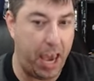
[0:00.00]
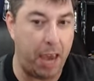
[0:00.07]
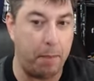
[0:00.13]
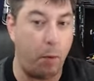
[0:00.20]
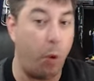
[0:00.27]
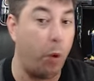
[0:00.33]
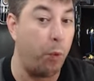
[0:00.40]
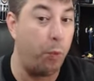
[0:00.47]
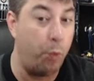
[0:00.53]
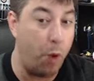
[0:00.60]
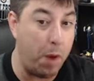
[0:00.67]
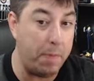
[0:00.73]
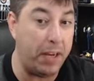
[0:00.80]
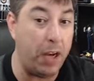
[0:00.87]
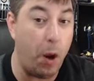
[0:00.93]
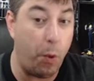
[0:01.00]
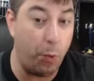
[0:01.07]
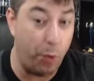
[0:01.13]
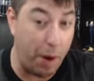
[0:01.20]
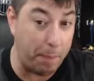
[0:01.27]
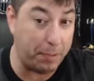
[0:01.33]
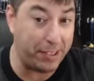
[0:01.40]
or women
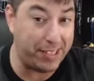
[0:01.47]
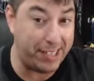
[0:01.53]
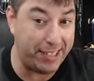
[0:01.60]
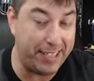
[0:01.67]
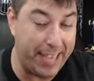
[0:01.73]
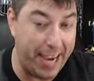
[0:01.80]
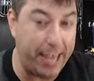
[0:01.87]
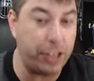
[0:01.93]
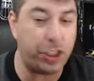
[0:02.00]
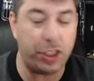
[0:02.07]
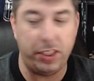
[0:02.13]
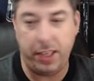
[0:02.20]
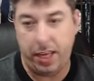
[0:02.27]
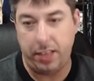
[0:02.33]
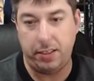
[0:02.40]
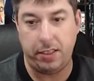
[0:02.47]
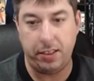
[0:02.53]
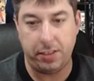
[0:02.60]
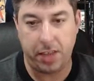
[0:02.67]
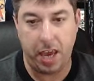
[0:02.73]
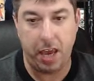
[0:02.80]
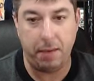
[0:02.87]
representation into this
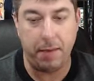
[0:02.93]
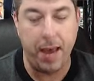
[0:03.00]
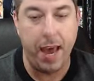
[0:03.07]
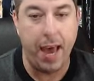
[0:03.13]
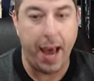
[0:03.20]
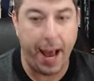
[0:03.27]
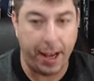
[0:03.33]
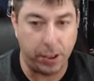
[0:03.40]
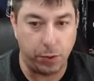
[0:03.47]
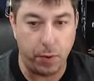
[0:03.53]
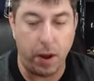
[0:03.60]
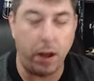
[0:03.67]
game as well.